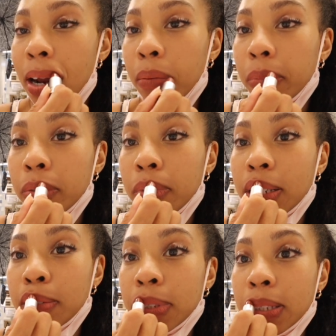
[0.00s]
And I'm doing my
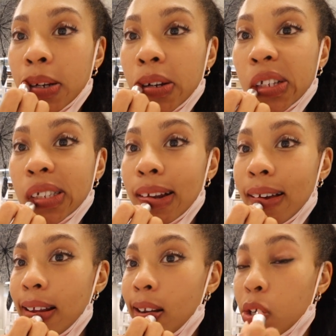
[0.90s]
lipstick on the
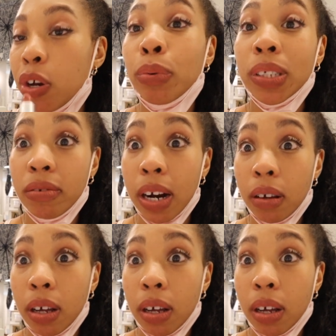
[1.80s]
slide. Look, no one's around,